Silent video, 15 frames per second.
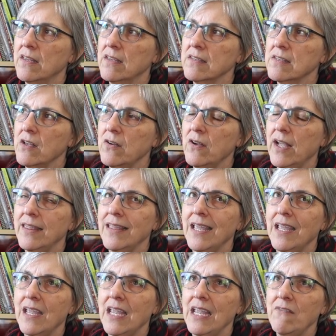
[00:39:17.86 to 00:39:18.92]
So I
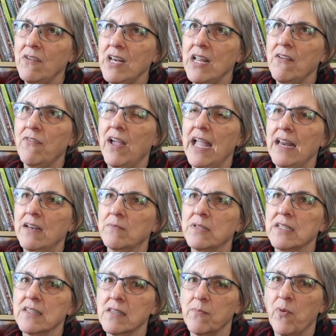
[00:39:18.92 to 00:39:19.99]
think even if I end up
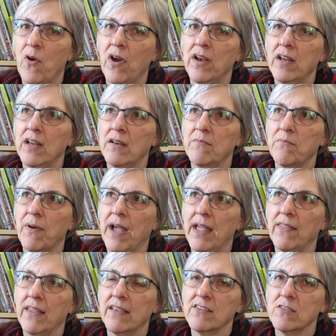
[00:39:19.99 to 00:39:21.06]
disappointed
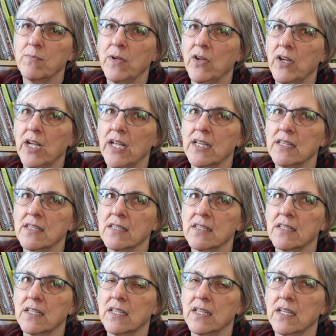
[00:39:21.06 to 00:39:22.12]
by the
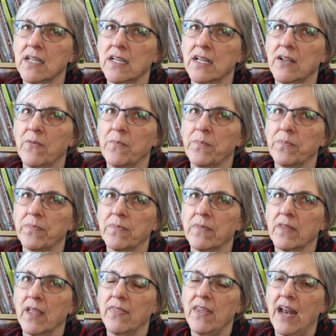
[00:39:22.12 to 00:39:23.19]
experience
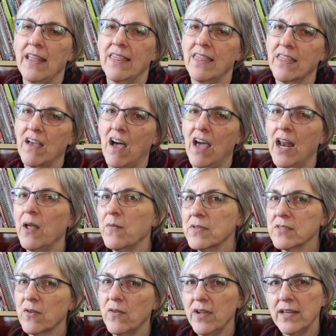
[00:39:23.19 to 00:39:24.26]
that I thought I
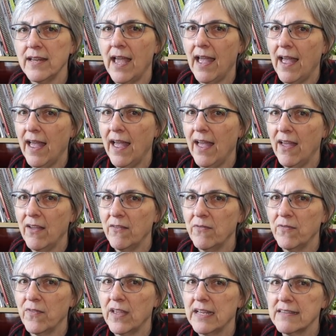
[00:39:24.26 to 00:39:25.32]
was going to have,
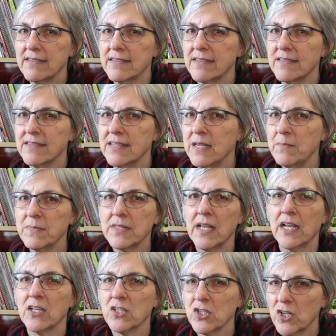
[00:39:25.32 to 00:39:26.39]
it seems
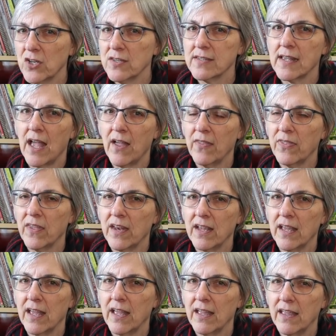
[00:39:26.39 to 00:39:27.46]
like it turns out that